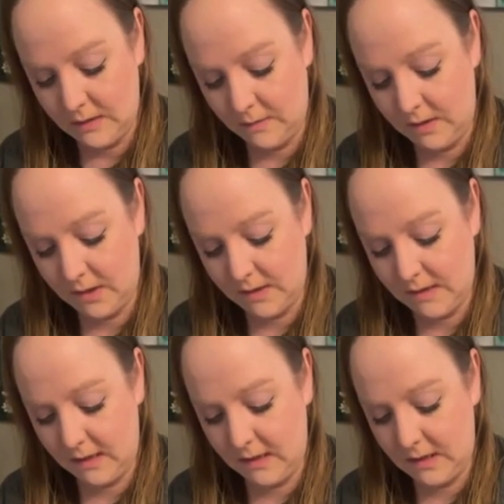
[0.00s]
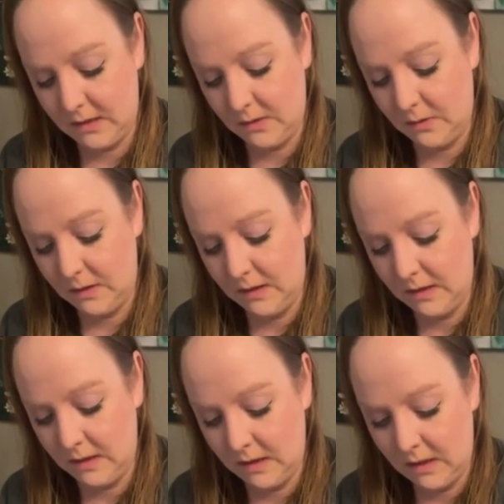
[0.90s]
So we're just going to do
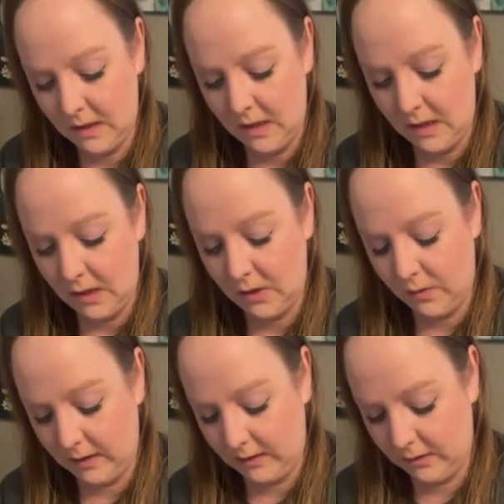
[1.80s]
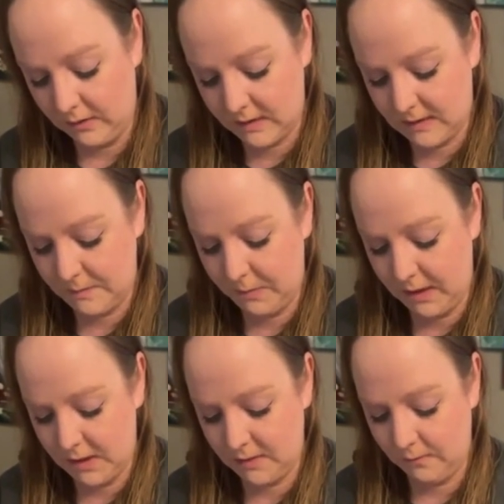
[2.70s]
a quick little
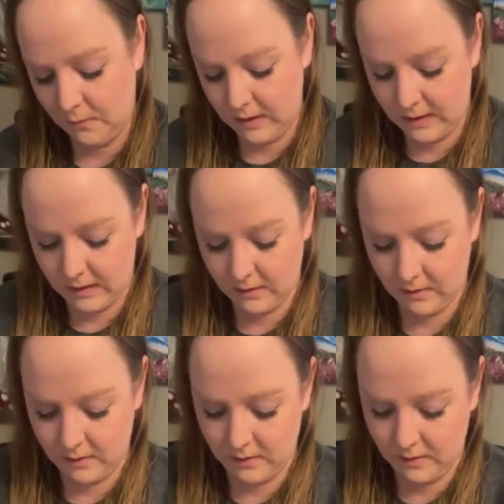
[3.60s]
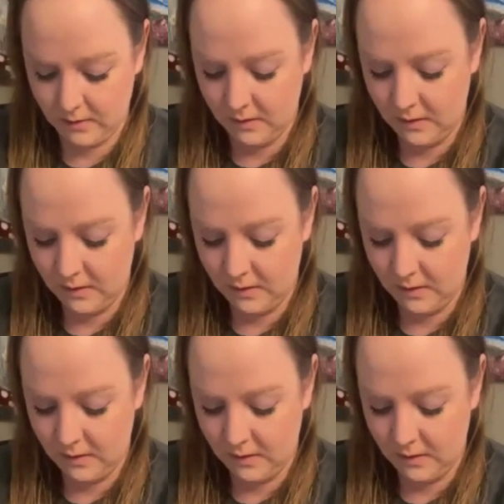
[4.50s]
sponge of white here